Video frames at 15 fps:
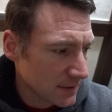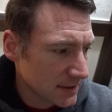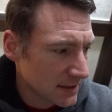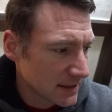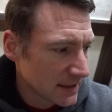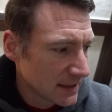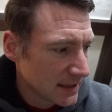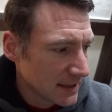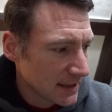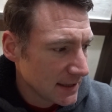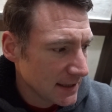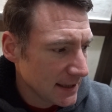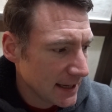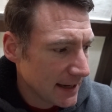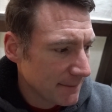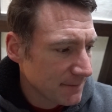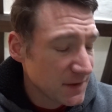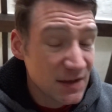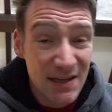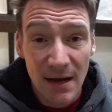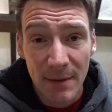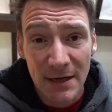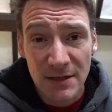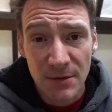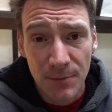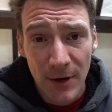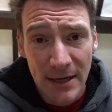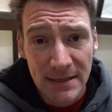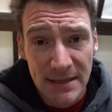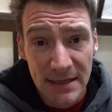and yeah, you see, I'm out of
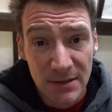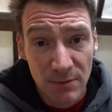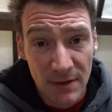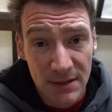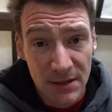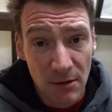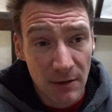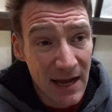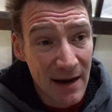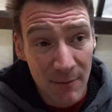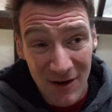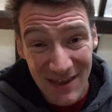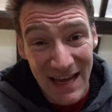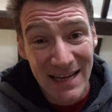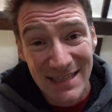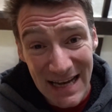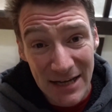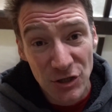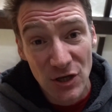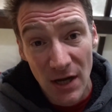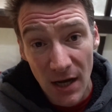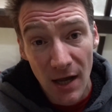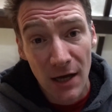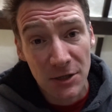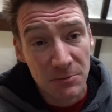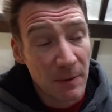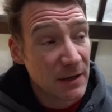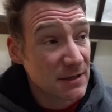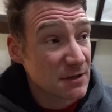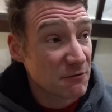practice with this whole camera. That's actually a large
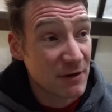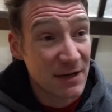part of the